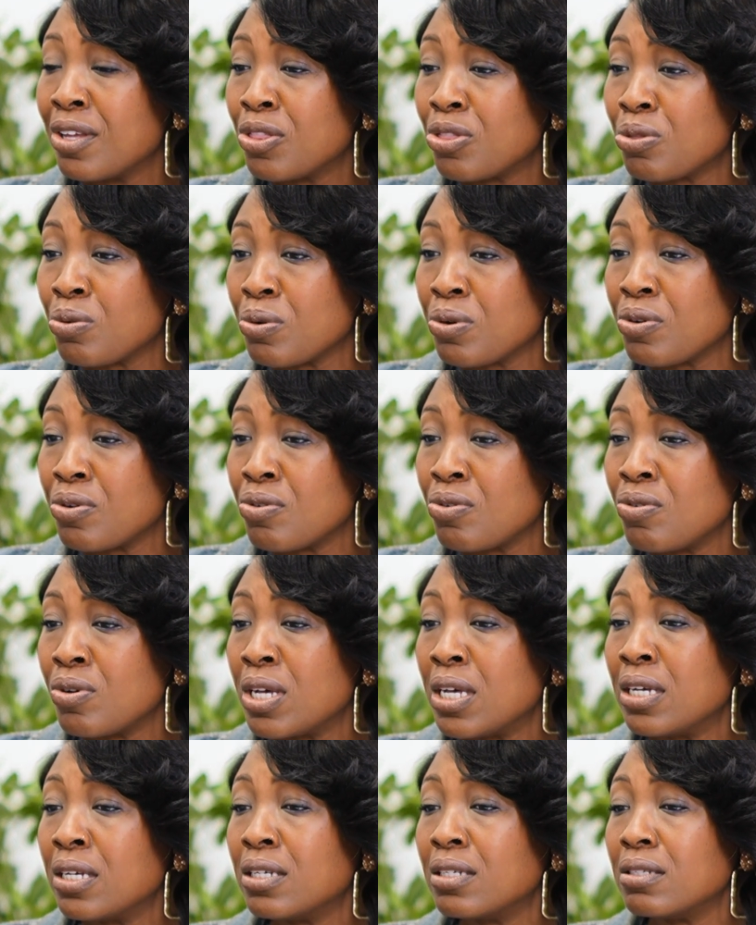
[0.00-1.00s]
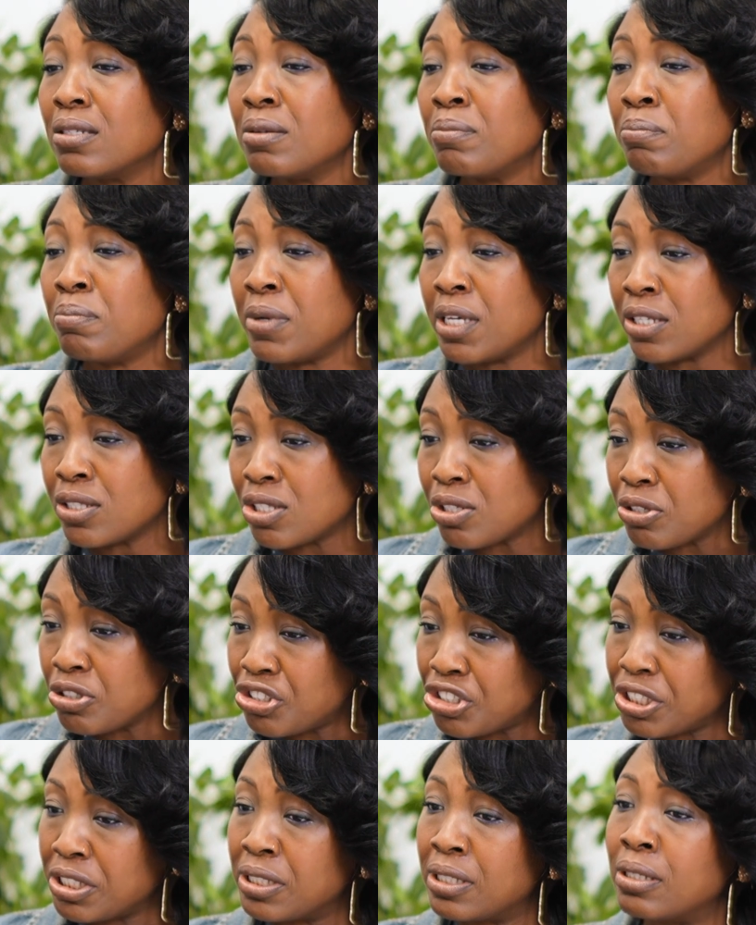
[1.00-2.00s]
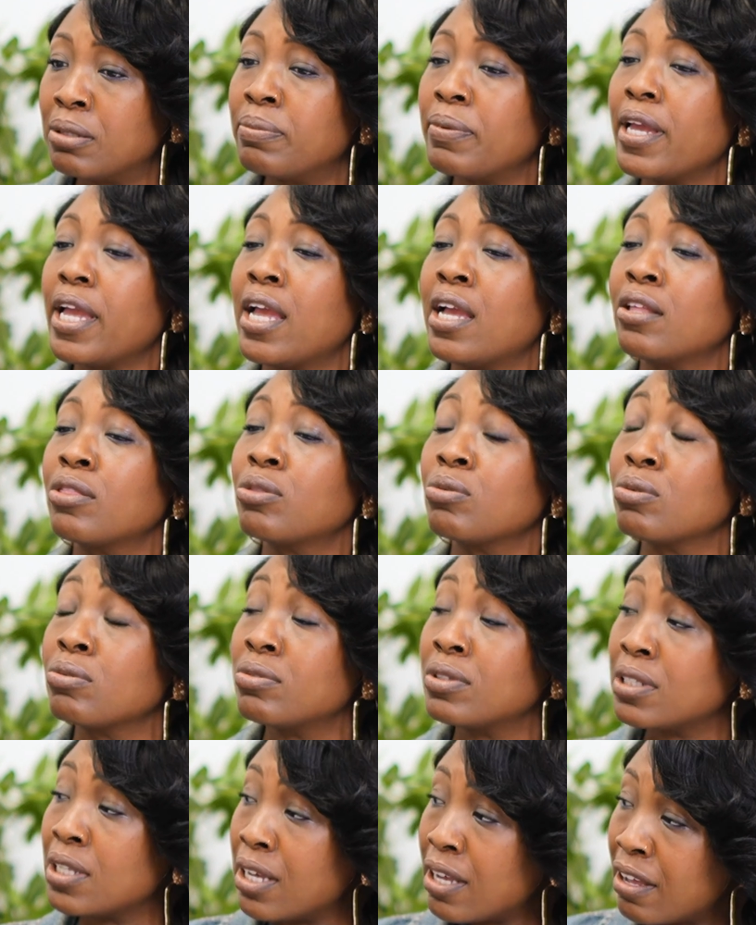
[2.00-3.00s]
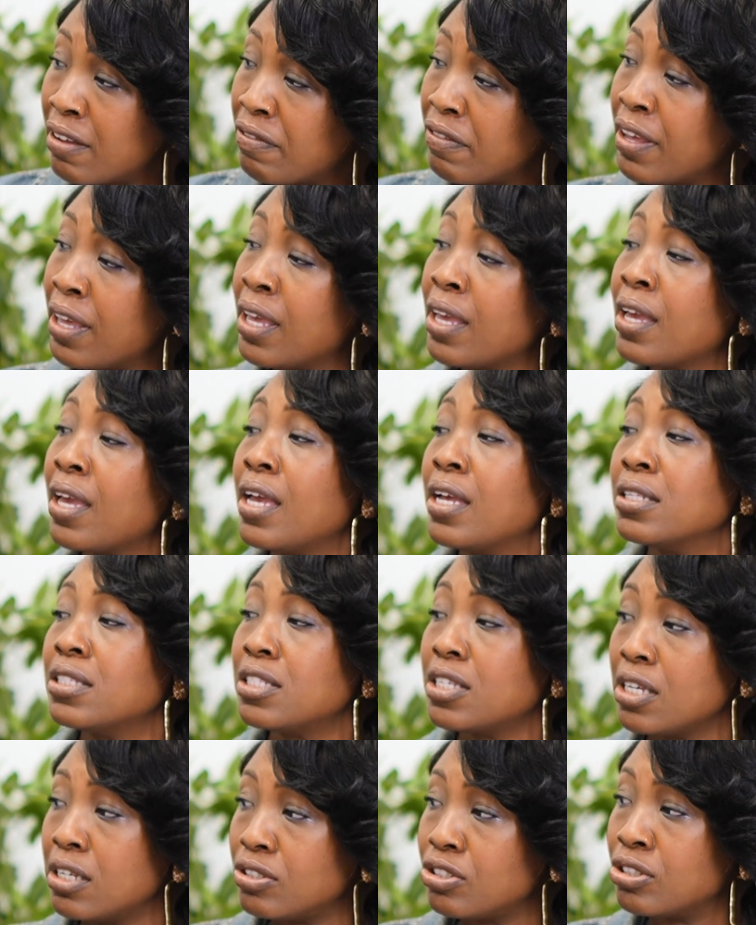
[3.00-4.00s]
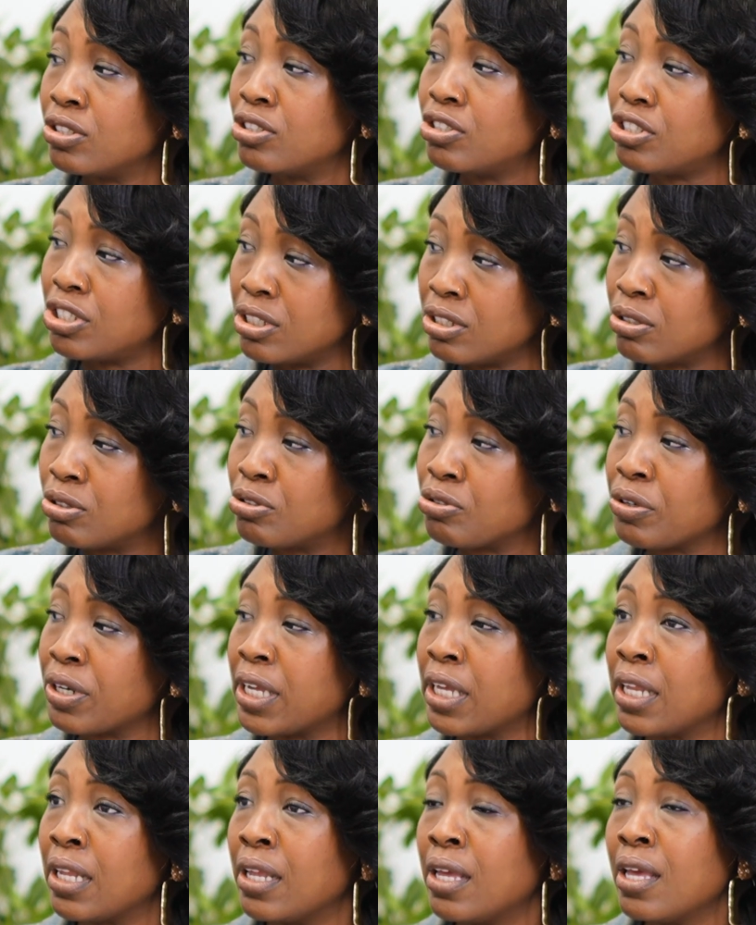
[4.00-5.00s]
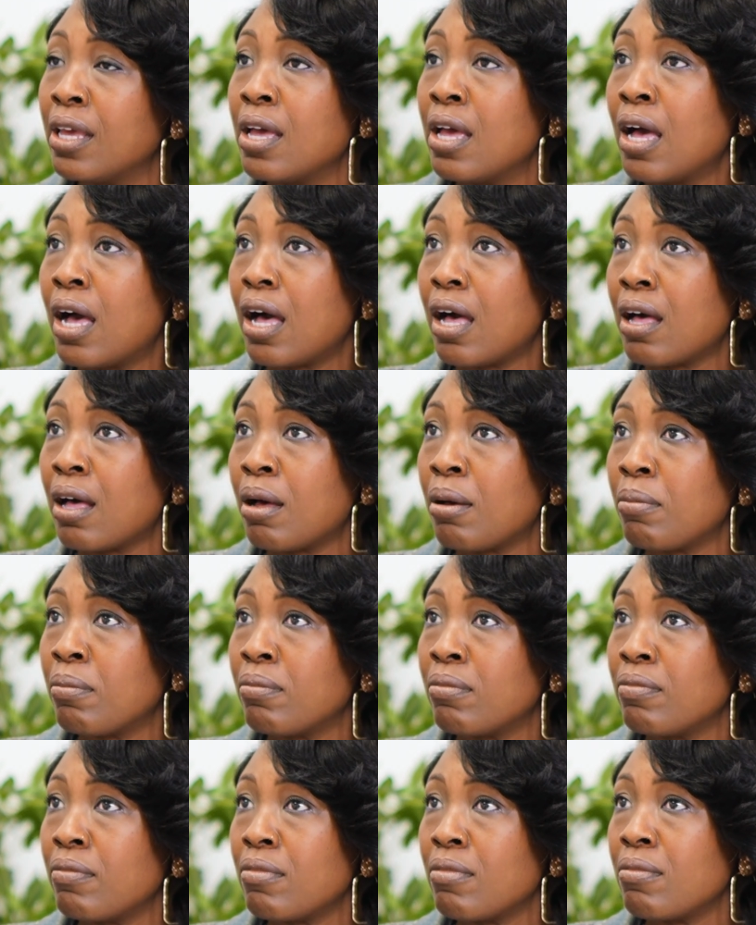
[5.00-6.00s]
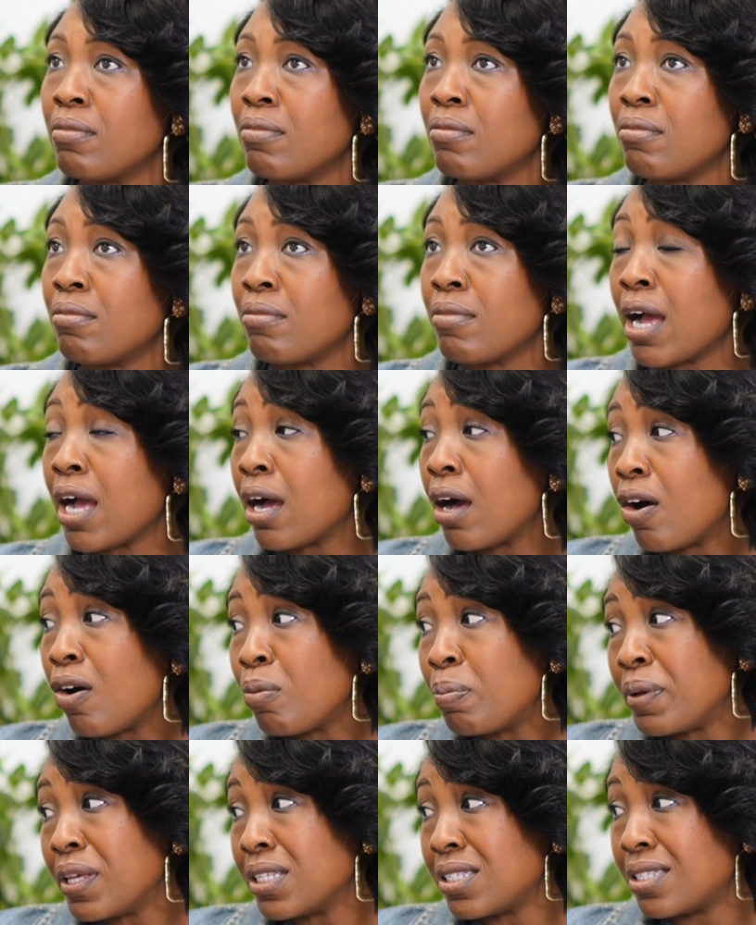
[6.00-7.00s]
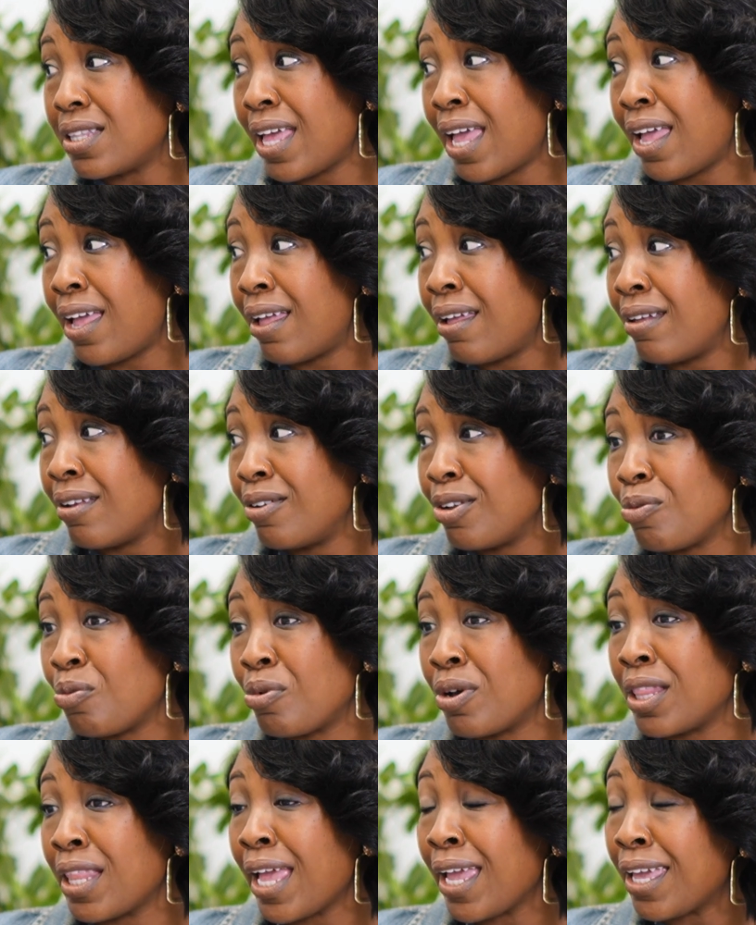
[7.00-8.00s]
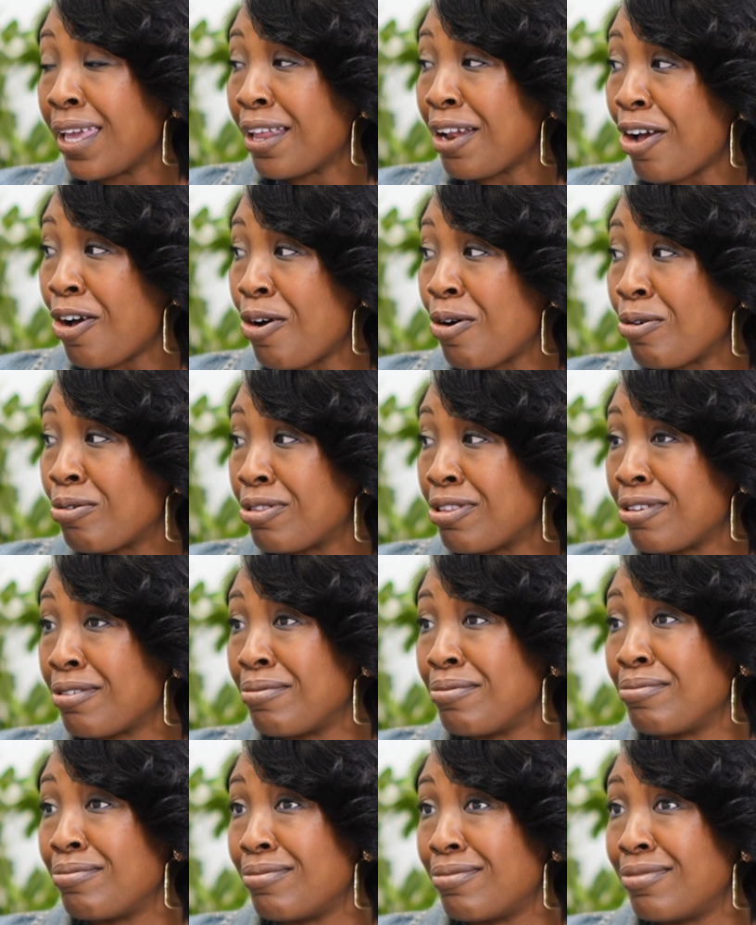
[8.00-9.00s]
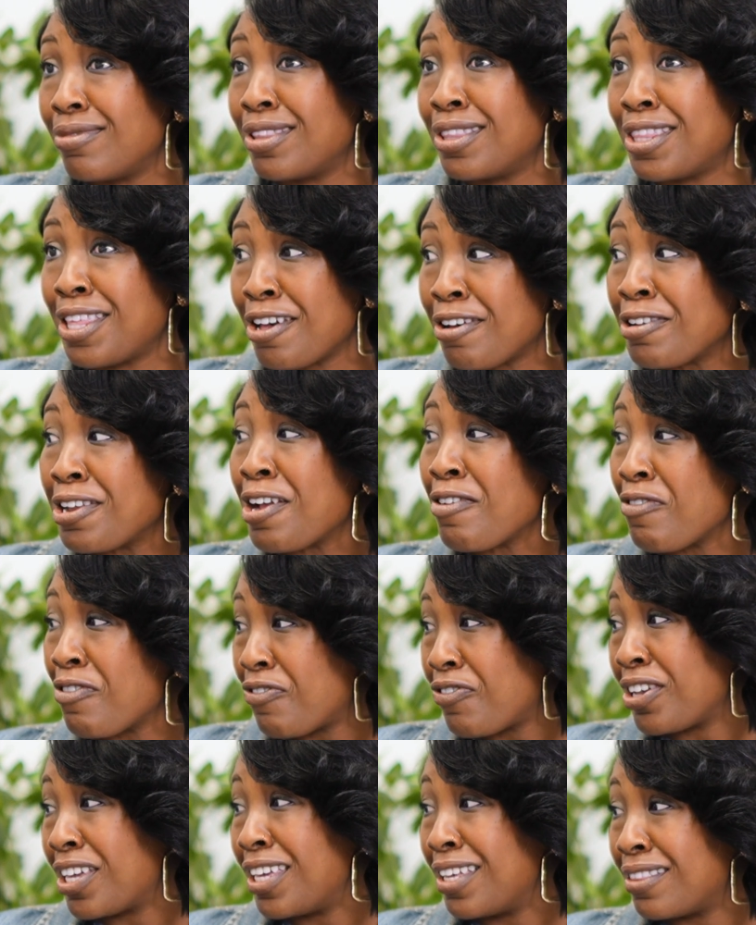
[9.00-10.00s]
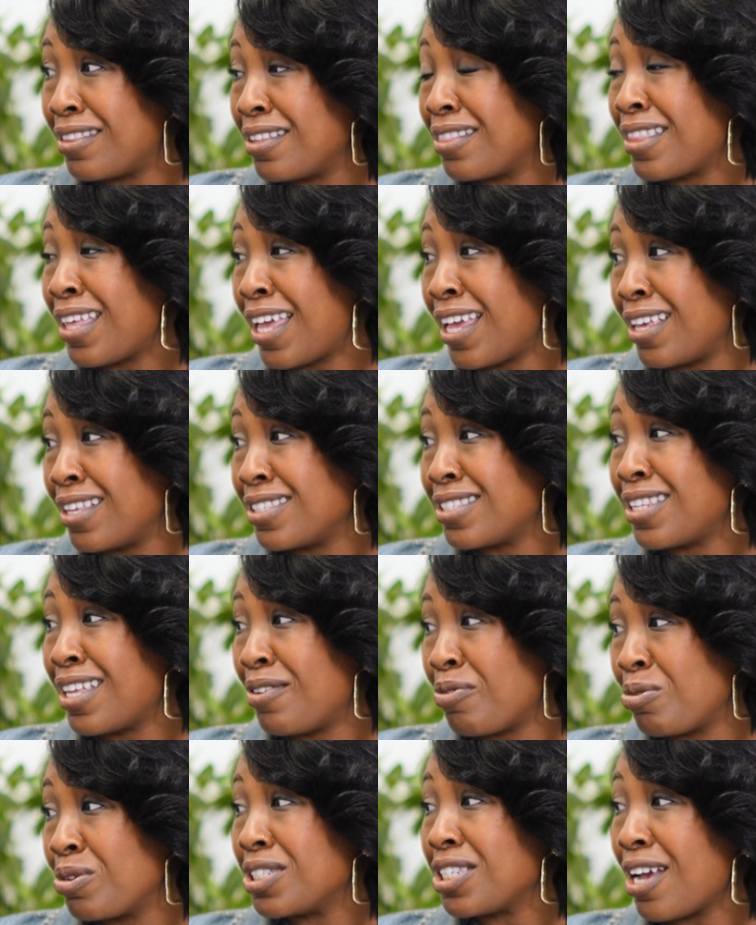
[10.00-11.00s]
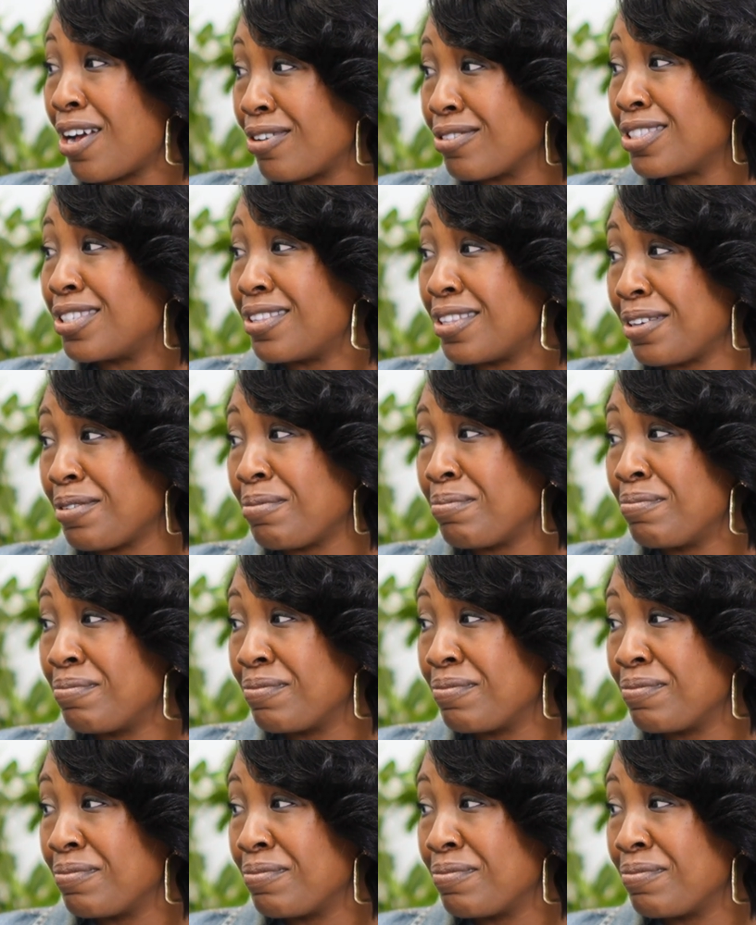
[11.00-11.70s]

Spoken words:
through mentorship and through loving and teaching children. My hope is that when they get older, they'll never forget the things that were taught to them.